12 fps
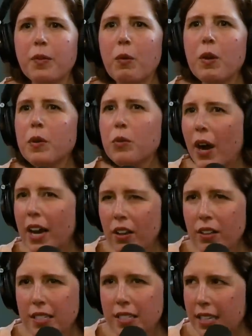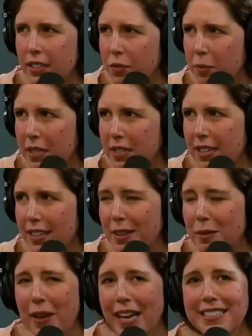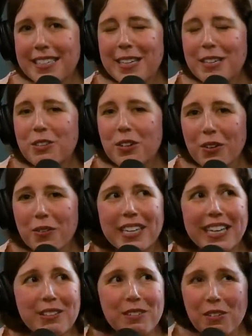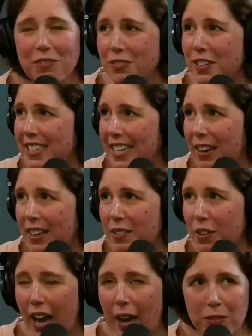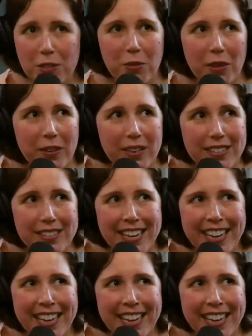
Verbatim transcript: we would write all these things for me to say to the bands and then Jonah would get so freaked out even though I was the one who had to